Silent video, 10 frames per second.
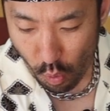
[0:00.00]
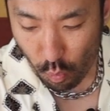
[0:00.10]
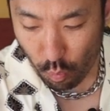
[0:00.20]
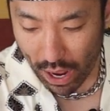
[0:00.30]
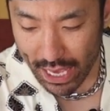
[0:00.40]

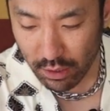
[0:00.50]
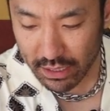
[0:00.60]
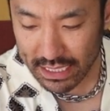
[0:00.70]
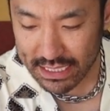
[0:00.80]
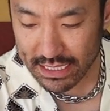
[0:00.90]
While
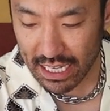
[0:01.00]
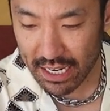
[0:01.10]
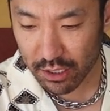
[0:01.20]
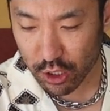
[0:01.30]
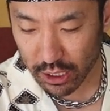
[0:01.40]
this is
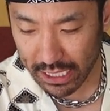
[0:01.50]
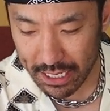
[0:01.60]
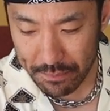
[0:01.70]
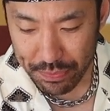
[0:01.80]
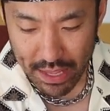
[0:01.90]
done
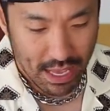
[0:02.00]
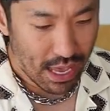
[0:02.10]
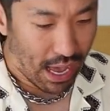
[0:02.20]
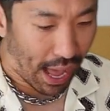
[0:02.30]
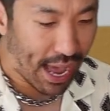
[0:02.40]
cooking,
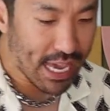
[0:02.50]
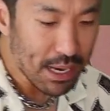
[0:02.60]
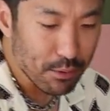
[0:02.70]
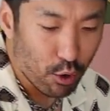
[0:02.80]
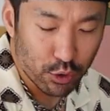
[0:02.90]
I
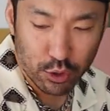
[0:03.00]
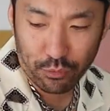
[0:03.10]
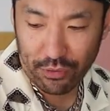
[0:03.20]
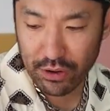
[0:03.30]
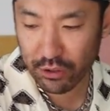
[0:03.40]
am going to
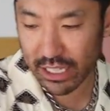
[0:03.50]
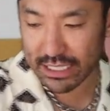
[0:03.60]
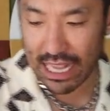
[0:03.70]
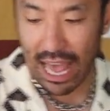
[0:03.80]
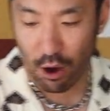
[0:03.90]
funnel
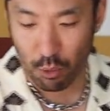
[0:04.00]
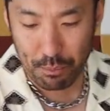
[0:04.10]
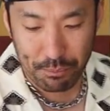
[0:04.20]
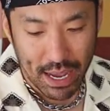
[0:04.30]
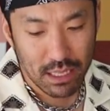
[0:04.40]
this
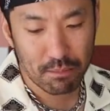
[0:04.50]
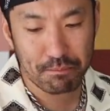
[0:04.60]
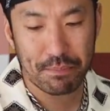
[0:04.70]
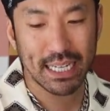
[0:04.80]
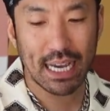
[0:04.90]
out,
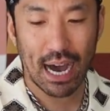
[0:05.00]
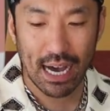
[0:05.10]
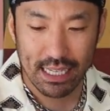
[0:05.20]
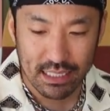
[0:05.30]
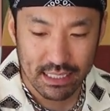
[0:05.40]
but
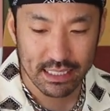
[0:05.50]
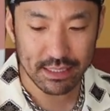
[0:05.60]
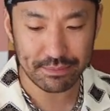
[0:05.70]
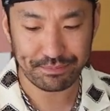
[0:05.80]
because